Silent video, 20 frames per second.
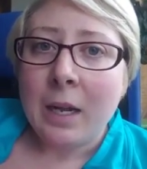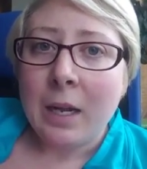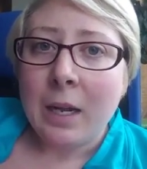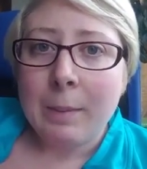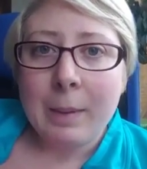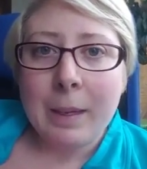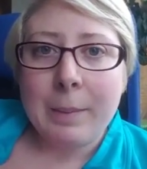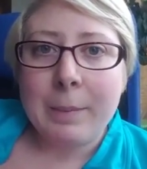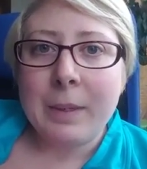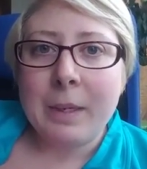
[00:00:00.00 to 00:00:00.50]

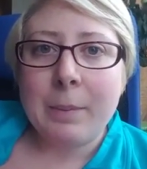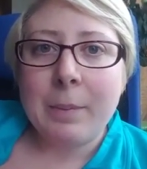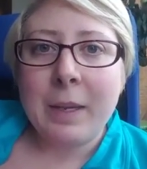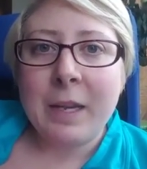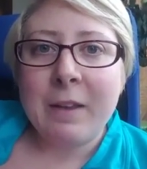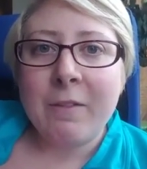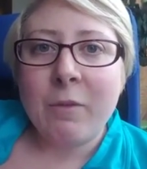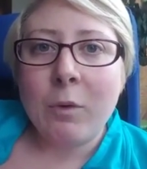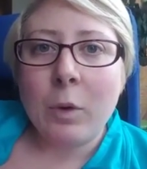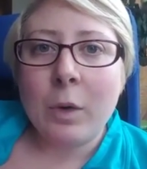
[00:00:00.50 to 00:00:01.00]
I'm happy to
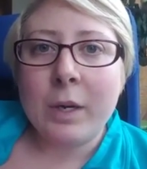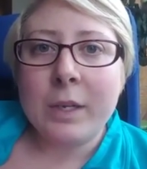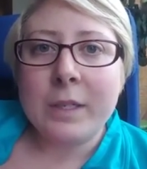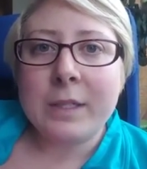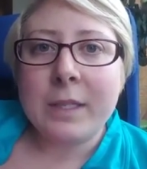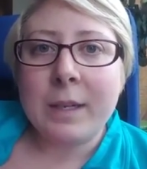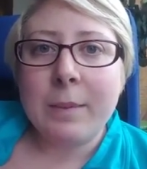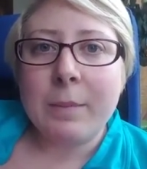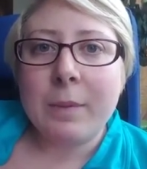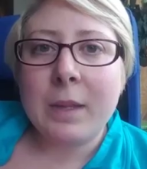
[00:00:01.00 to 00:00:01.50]
pay for it,"
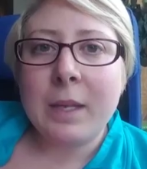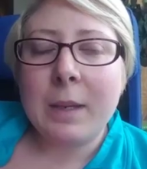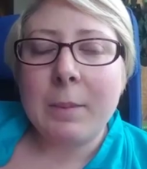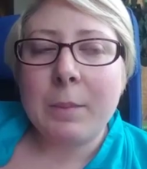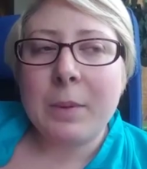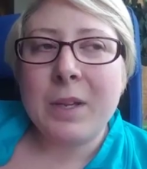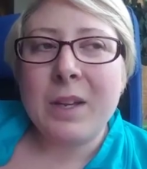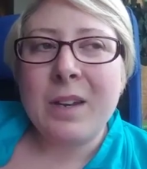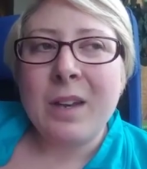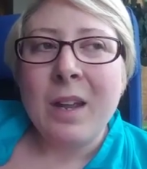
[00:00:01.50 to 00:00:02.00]
type
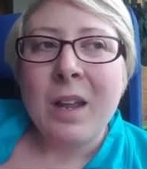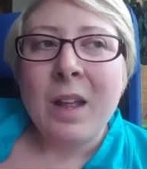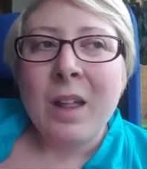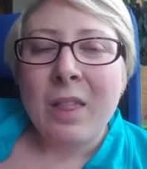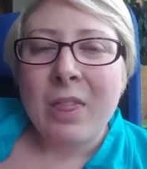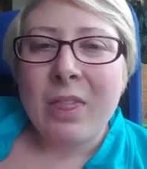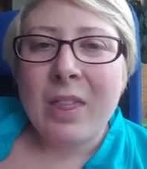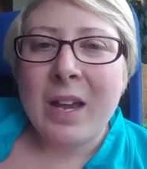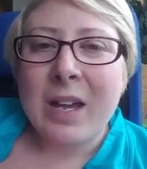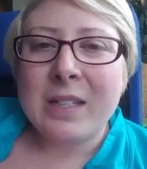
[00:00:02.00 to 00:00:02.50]
thing, but
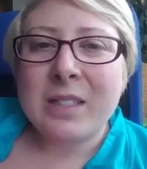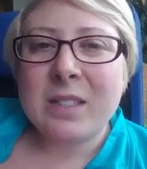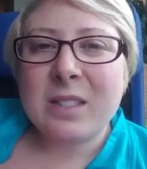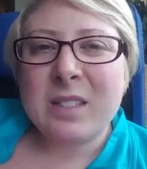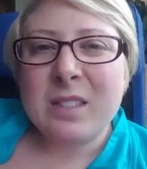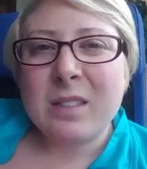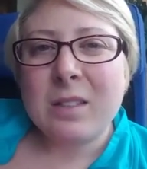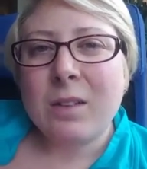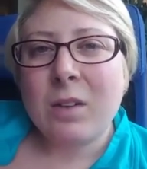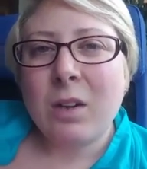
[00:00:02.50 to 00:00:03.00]

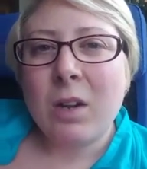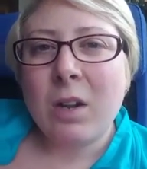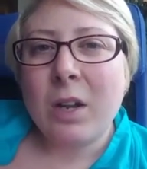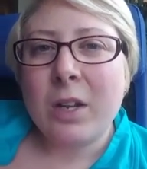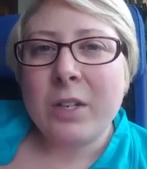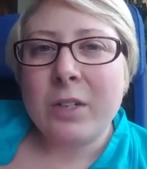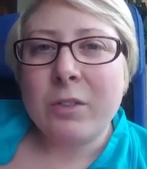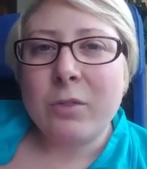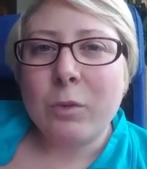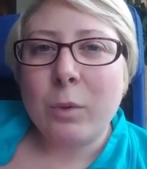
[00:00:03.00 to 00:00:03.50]
that's
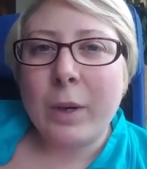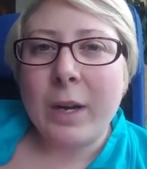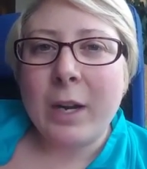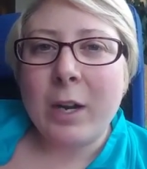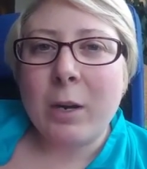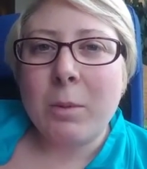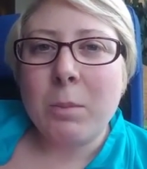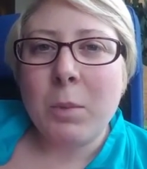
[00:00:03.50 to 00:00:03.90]
kind of rare.